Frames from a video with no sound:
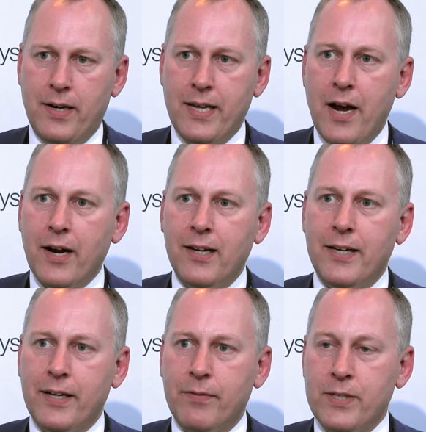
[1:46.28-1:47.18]
care
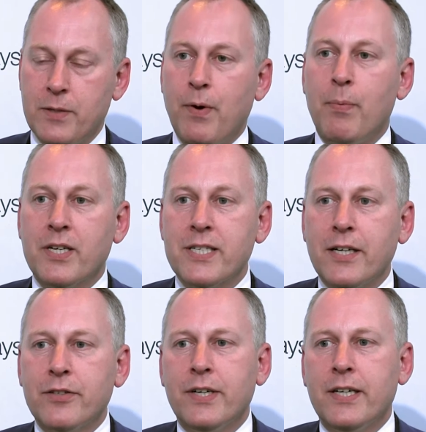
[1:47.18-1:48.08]
clinic with the public
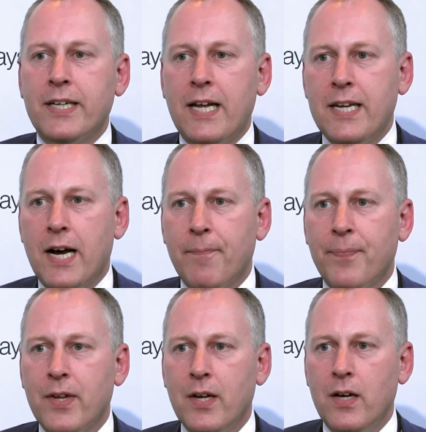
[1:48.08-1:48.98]
sector in Kenya,
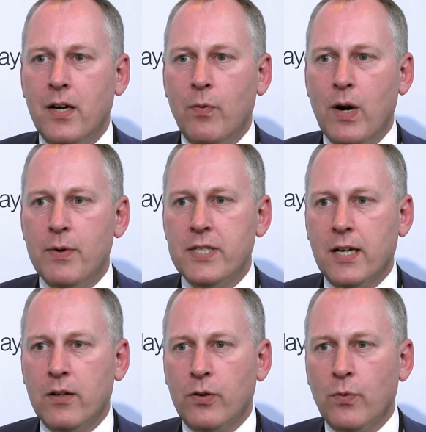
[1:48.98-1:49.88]
where we
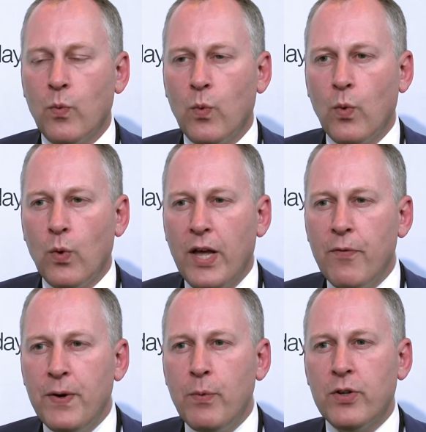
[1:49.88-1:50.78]
said, look,
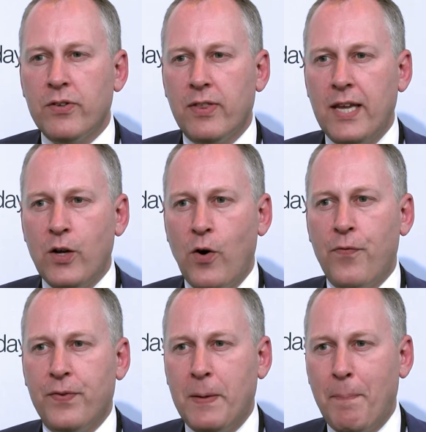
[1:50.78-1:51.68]
if we would think of
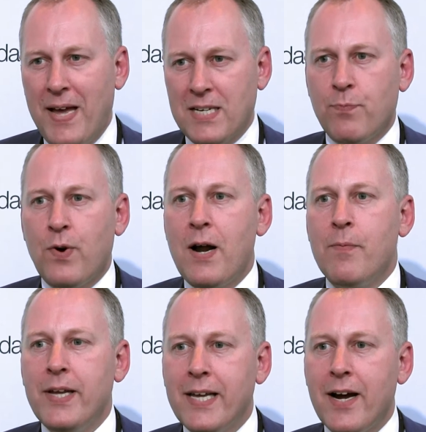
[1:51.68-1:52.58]
the best
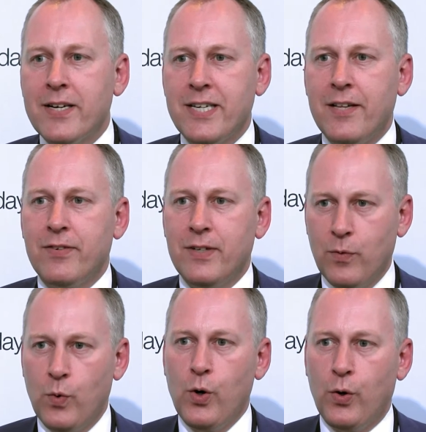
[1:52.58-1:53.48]
primary care center in the
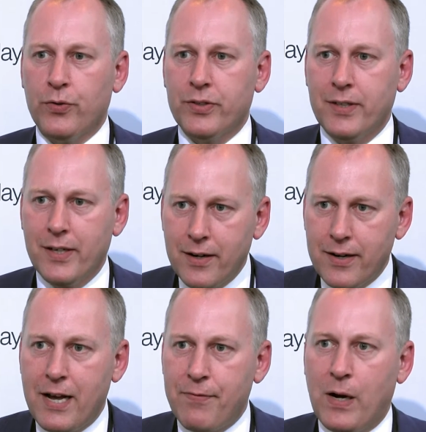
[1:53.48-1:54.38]
world here
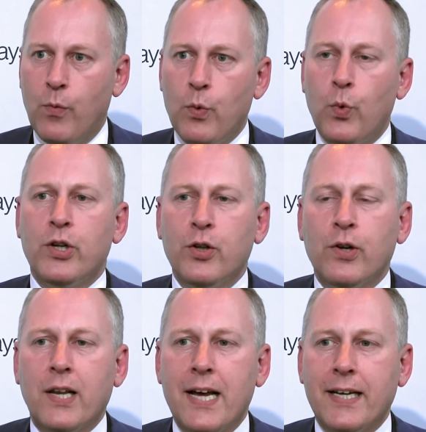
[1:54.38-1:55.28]
in Africa, what would it
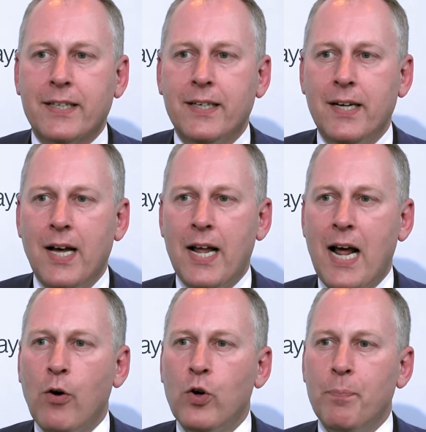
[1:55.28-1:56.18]
look like? And
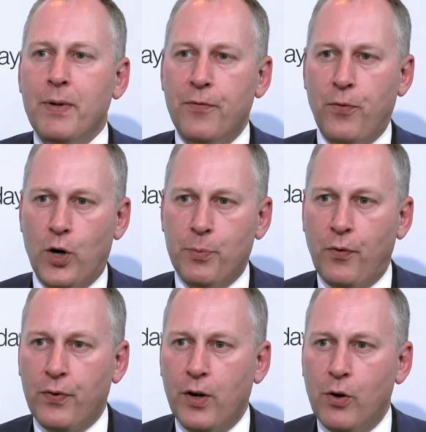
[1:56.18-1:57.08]
how could it be affordable
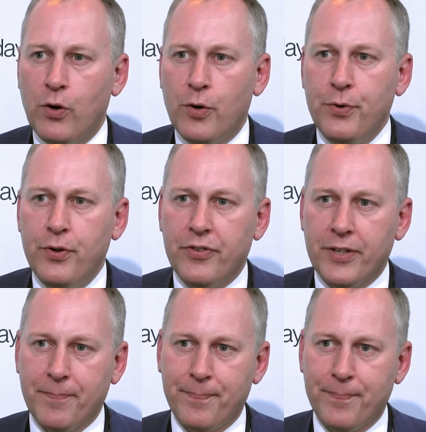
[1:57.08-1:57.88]
for the local community?